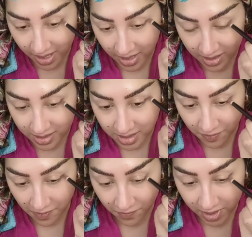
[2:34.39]
in a
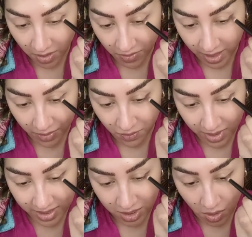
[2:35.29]
different video that I really
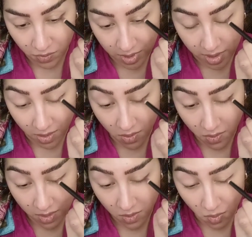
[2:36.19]
don't know
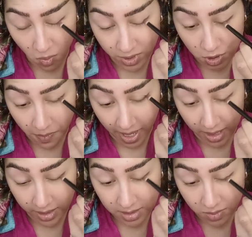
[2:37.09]
which palettes,